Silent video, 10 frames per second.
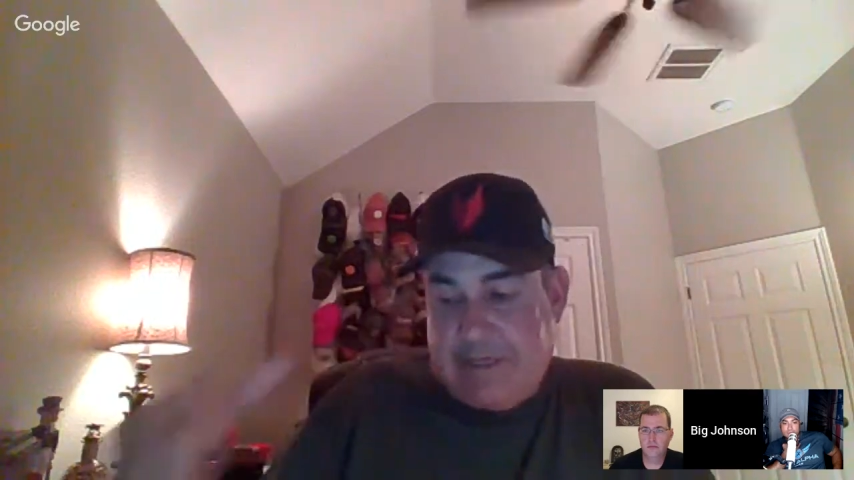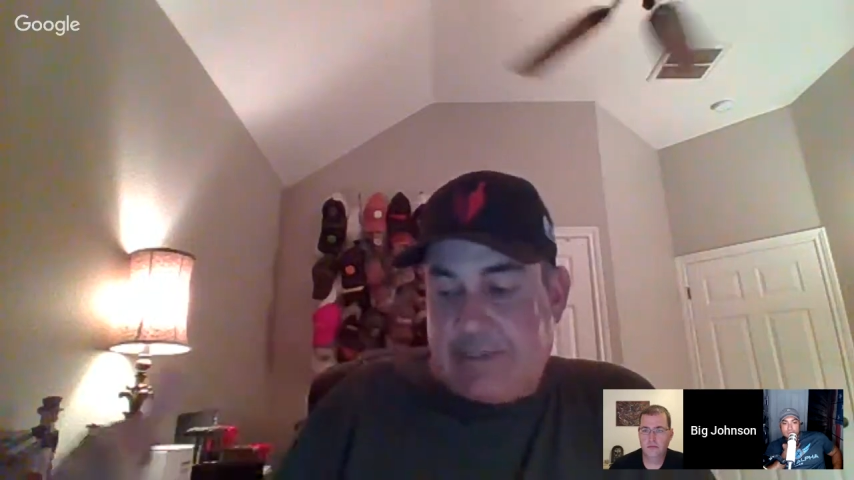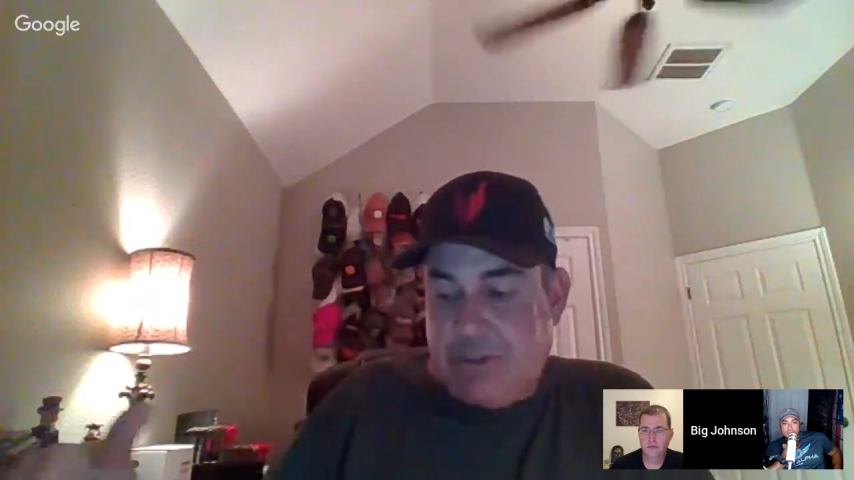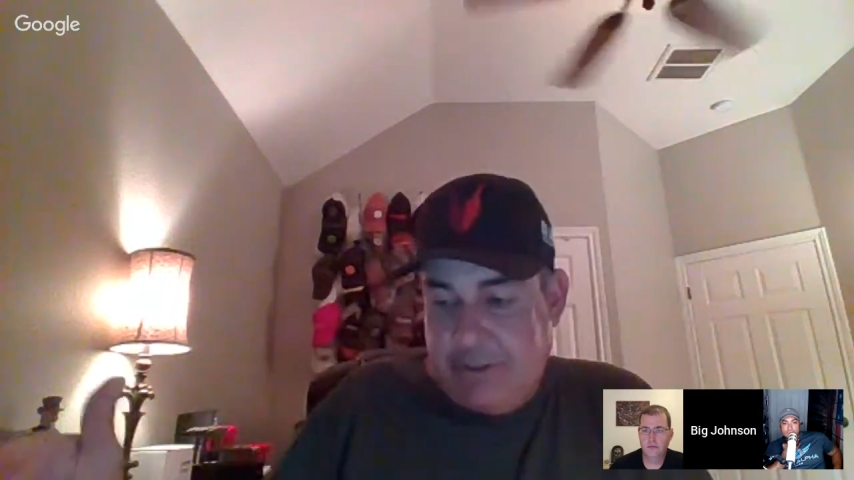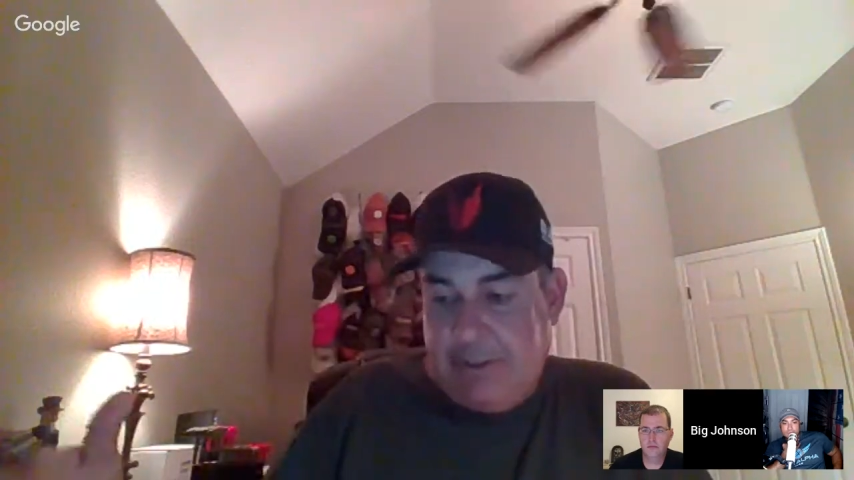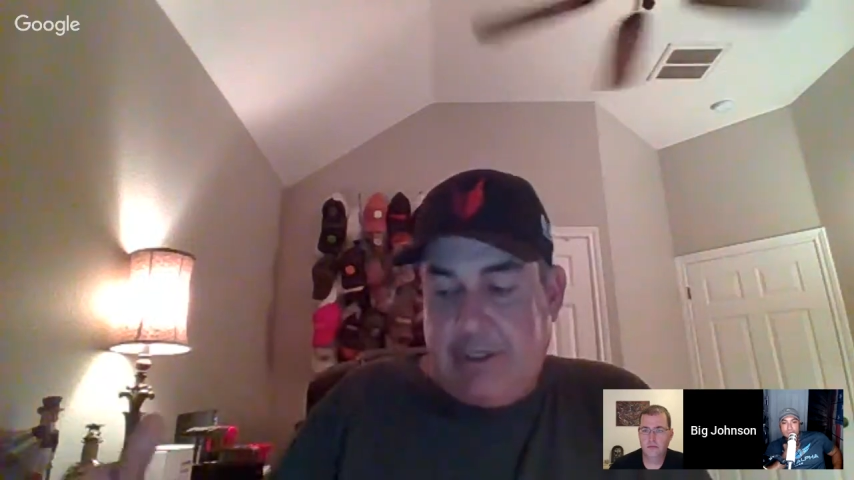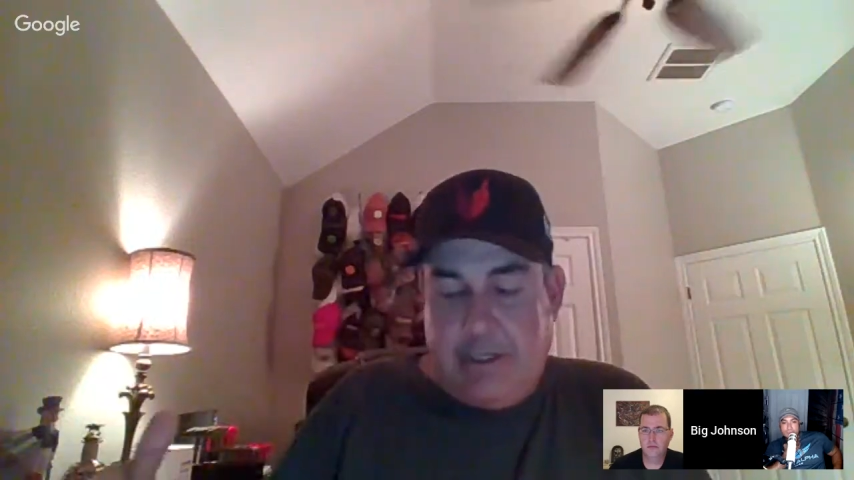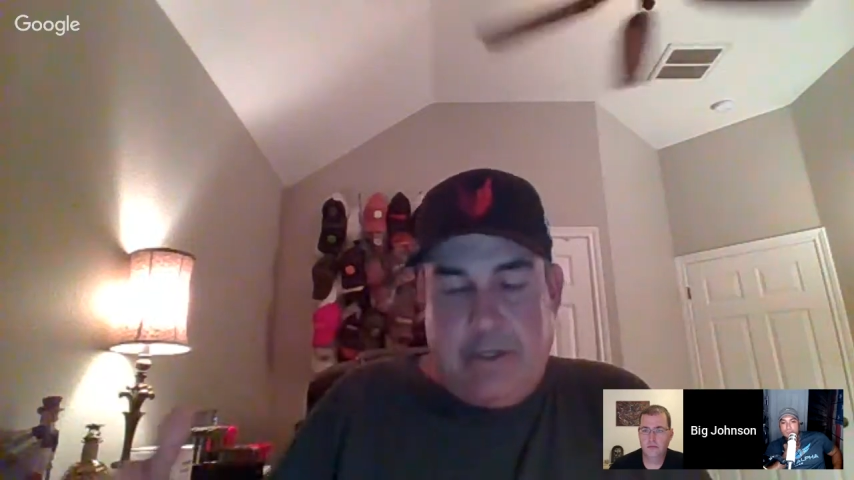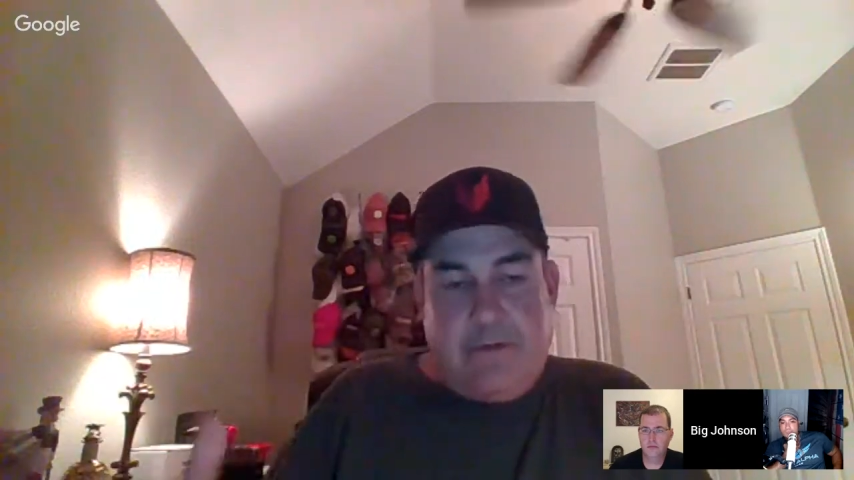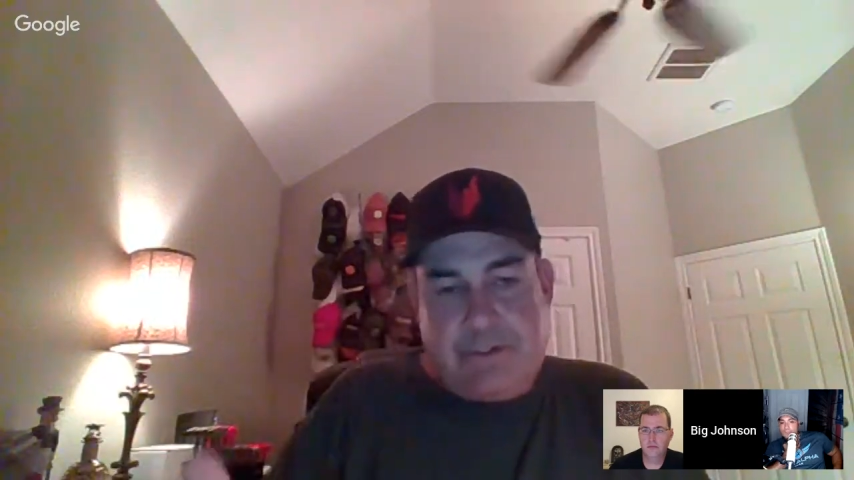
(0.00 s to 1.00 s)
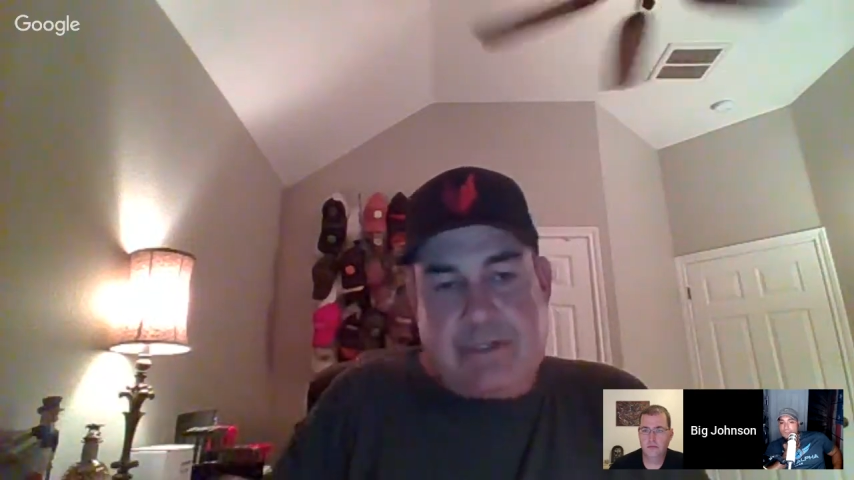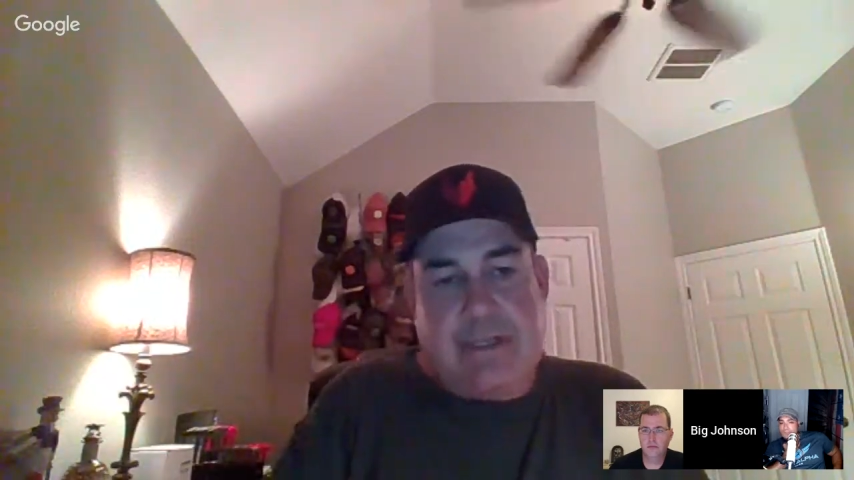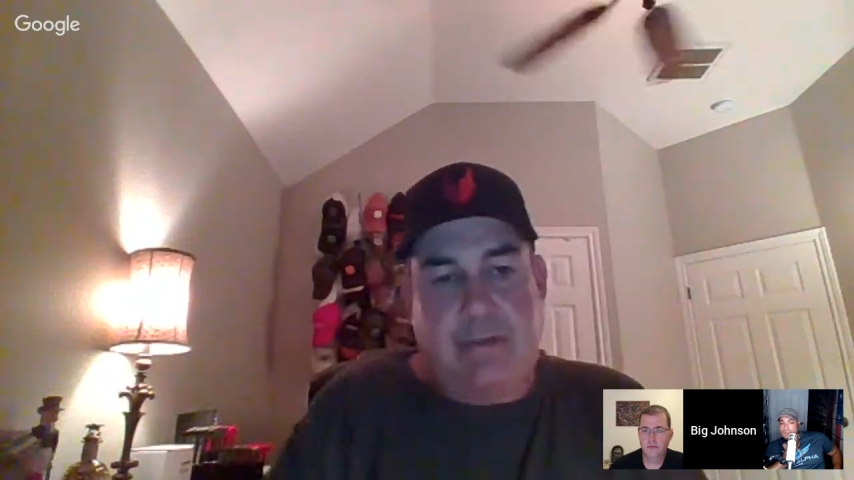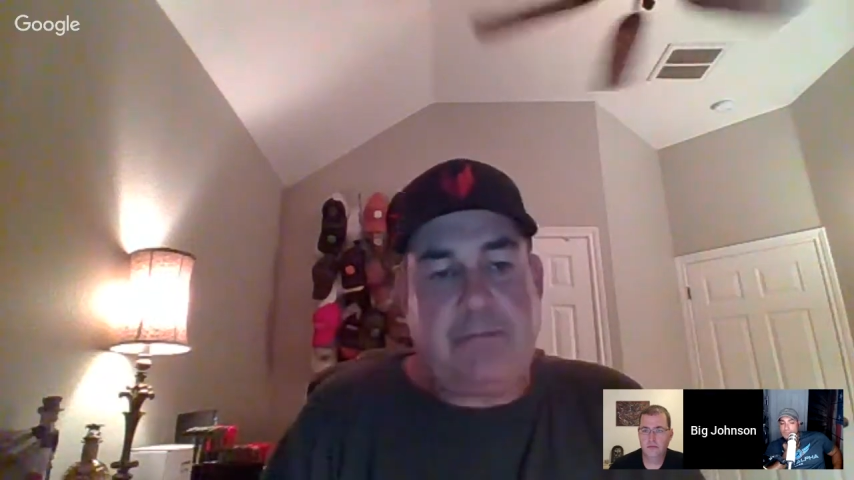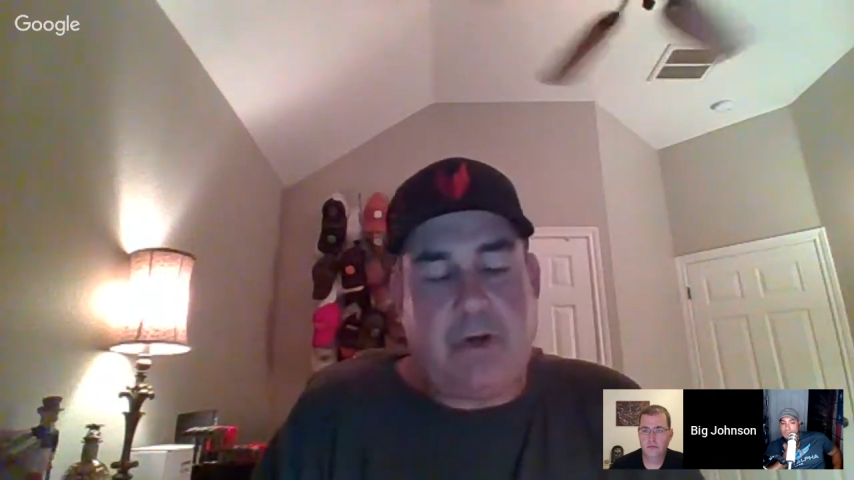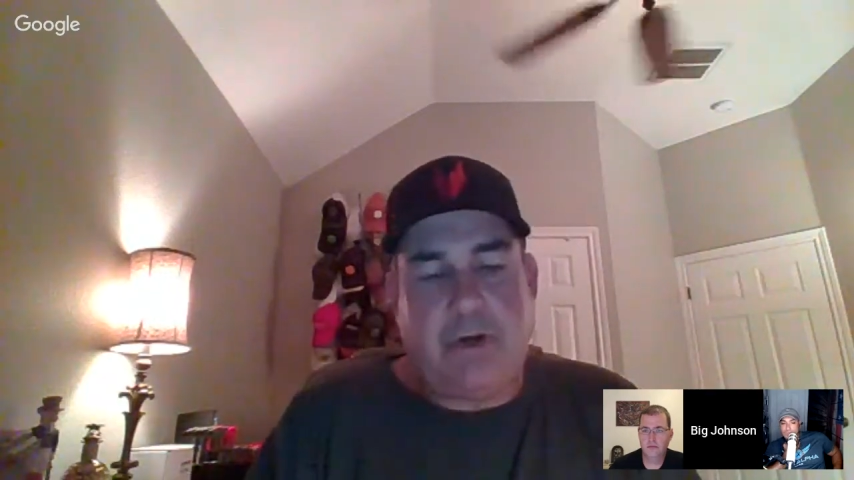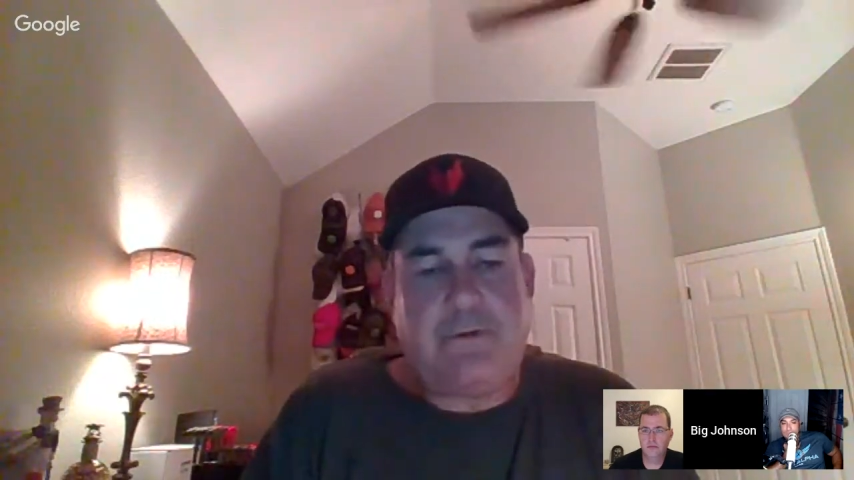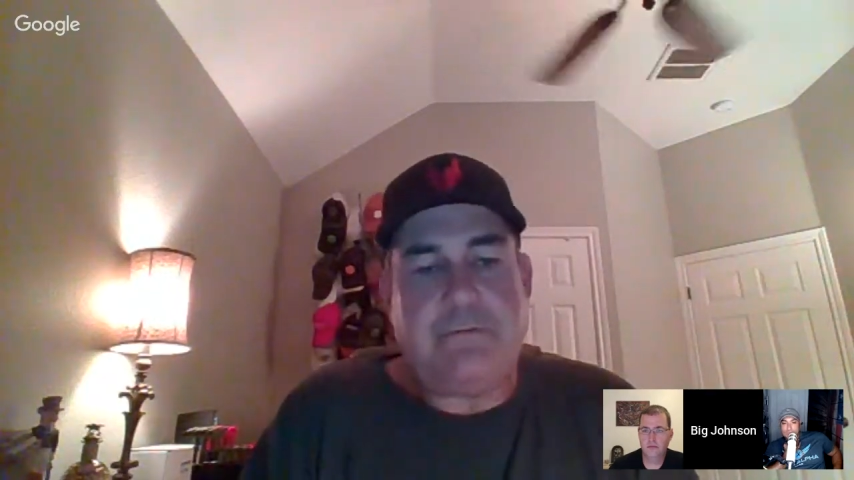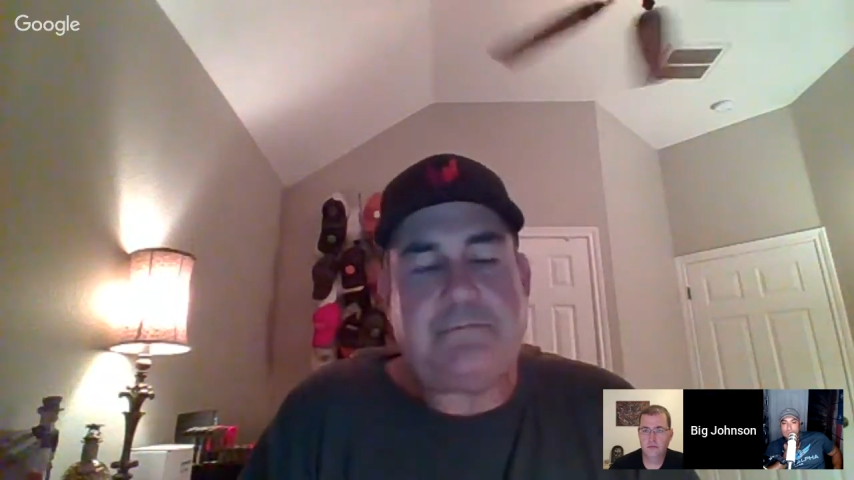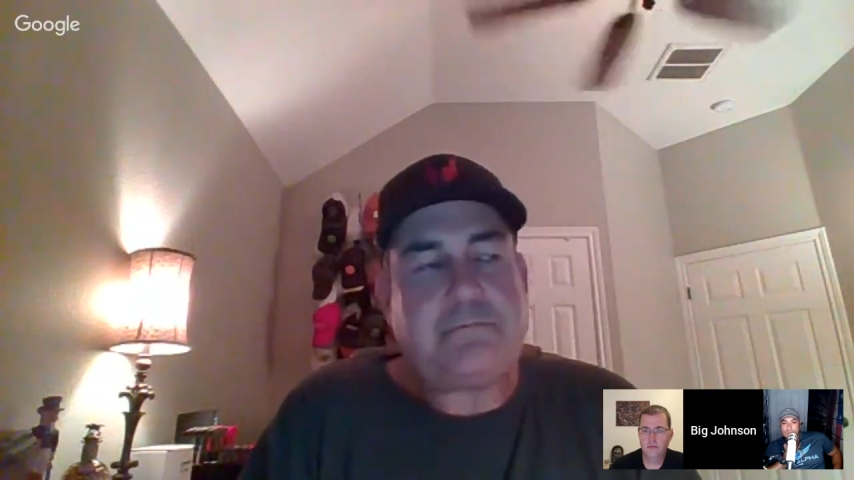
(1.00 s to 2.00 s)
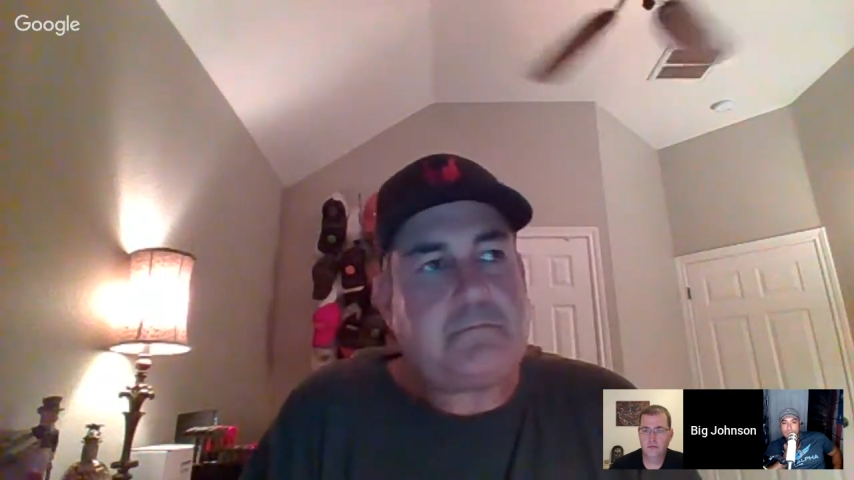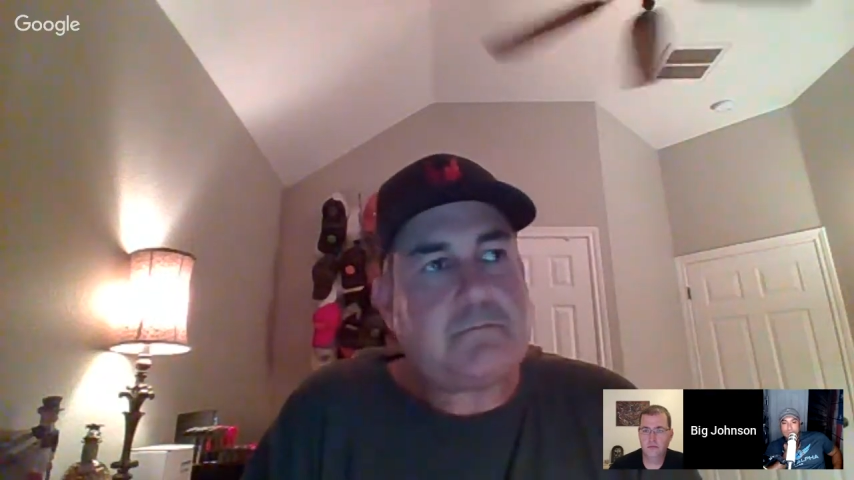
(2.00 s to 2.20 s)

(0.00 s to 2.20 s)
that was actually another second part.